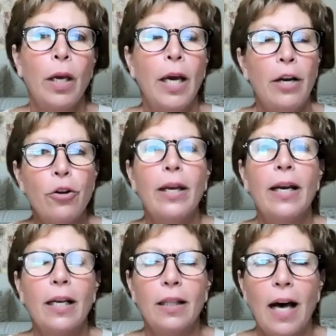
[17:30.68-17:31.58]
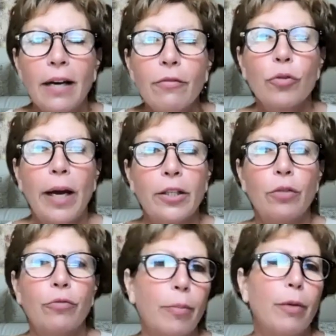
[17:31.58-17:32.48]
and you're getting a lot of traction
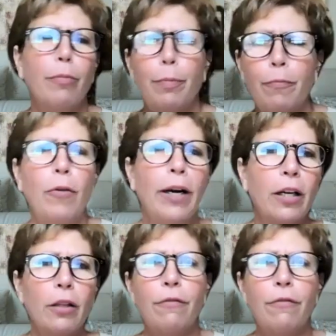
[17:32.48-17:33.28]
from the regular